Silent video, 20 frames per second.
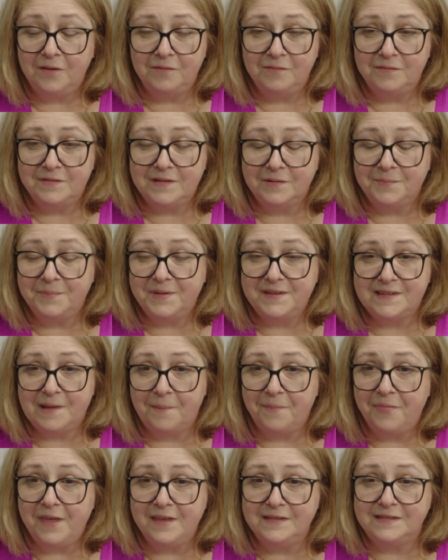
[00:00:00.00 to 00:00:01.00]
there'll be some
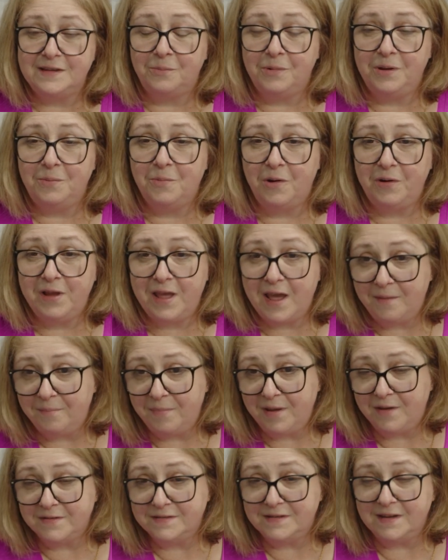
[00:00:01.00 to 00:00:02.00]
things that we won't get
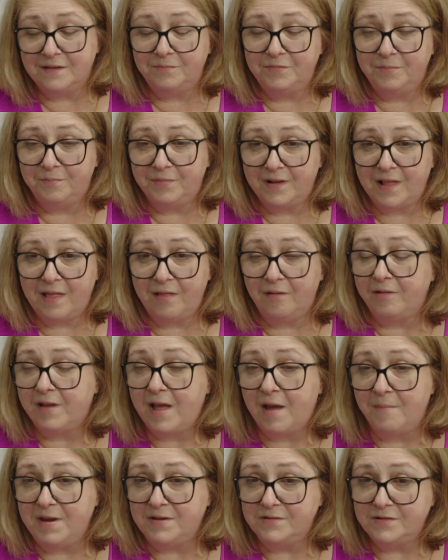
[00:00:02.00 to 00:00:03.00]
because they'll
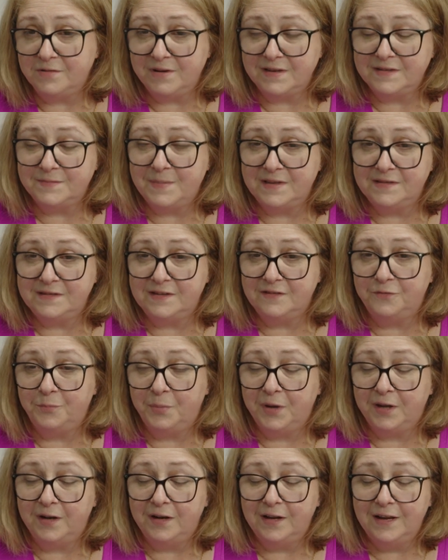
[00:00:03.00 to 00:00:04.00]
come in too expensive.
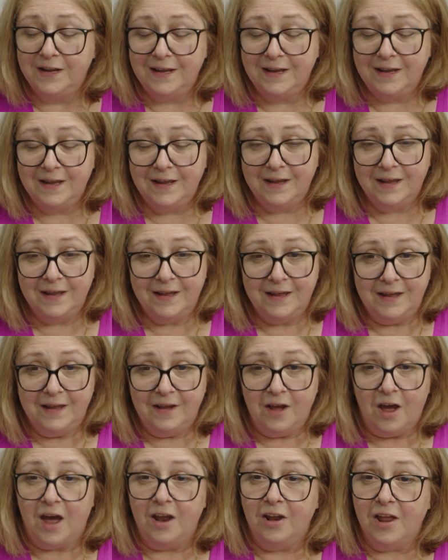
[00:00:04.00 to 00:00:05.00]
But
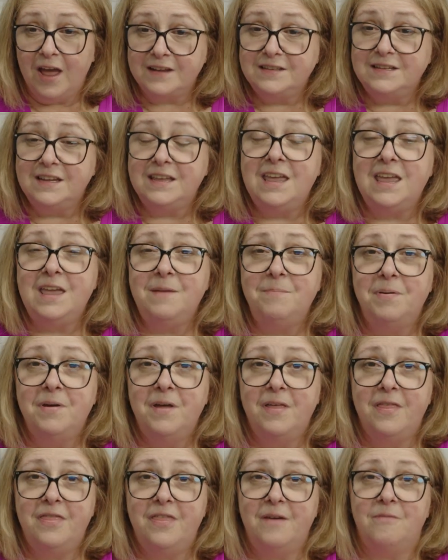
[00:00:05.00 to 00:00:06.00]
I like to keep
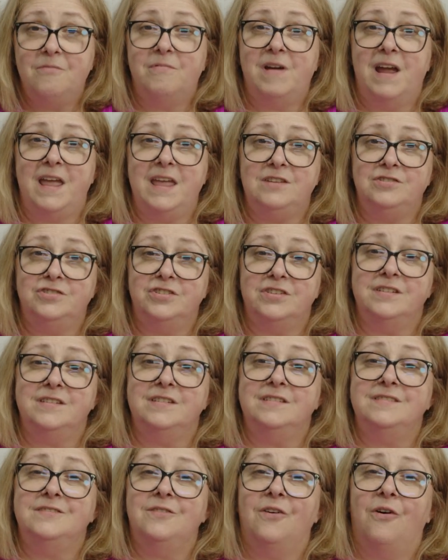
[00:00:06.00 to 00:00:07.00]
the
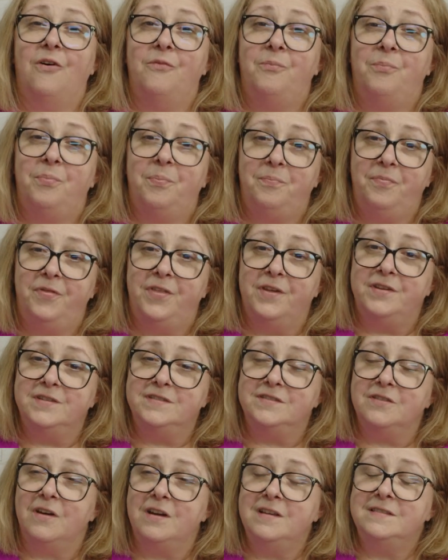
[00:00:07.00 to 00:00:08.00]
ranges of the
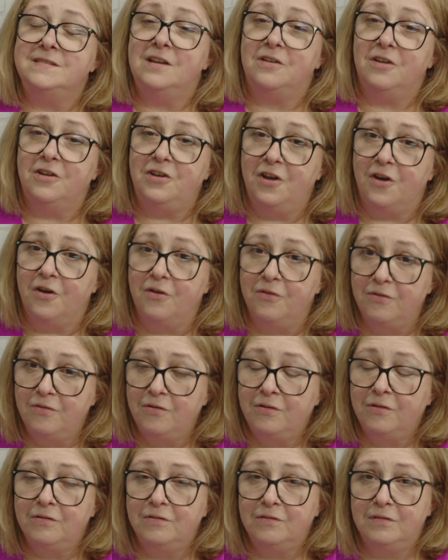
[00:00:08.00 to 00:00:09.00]
designers that I know.
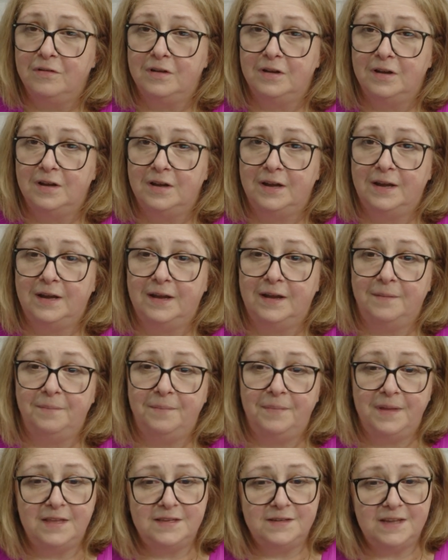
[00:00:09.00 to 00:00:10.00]

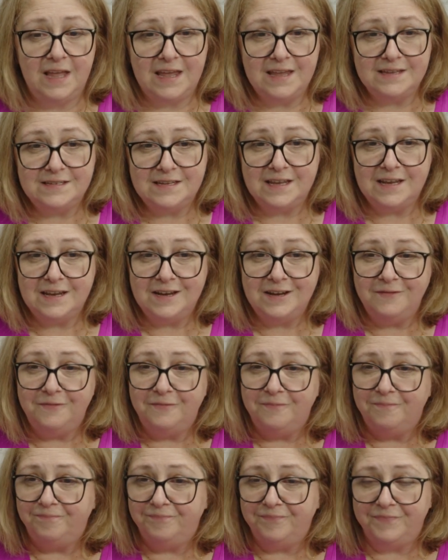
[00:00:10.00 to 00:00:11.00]
It's easy
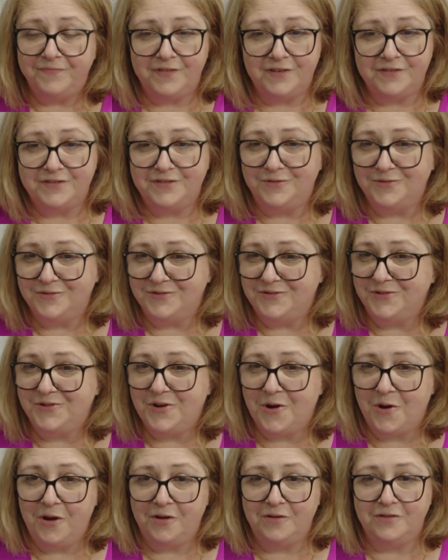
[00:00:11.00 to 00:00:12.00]
for stores to
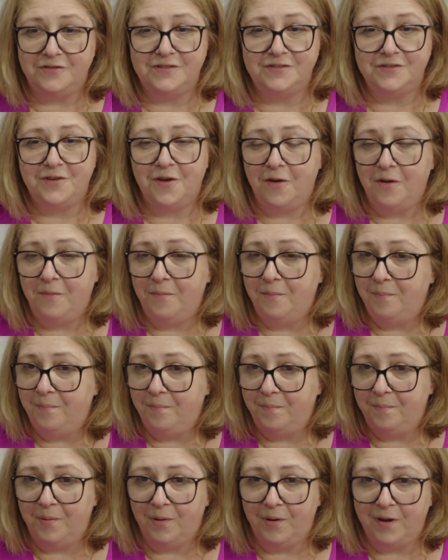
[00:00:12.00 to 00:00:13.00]
go and just go
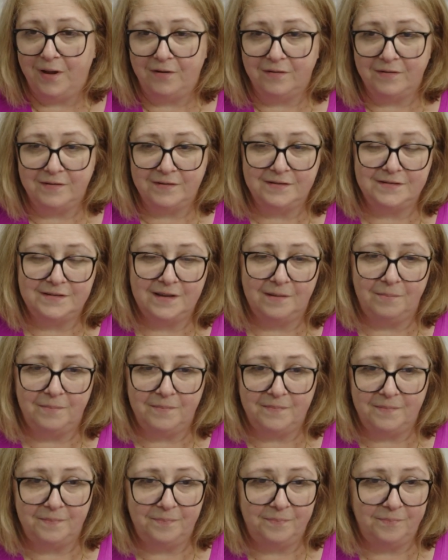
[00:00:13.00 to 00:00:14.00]
buy it on some
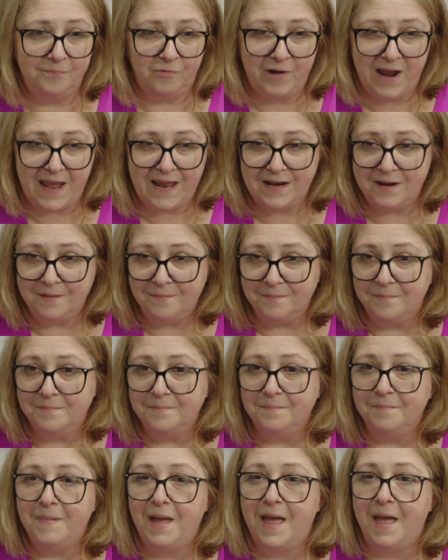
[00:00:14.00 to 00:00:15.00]

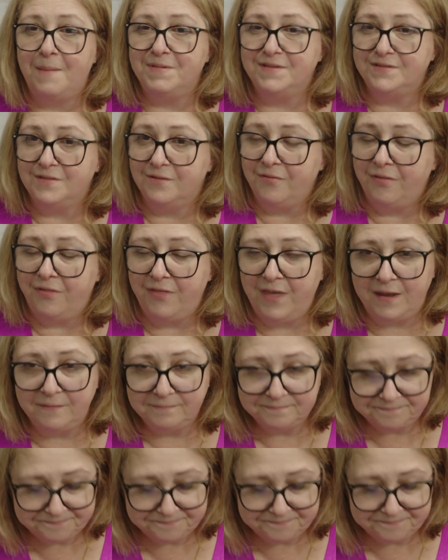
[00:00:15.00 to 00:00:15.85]
random Amazon thing.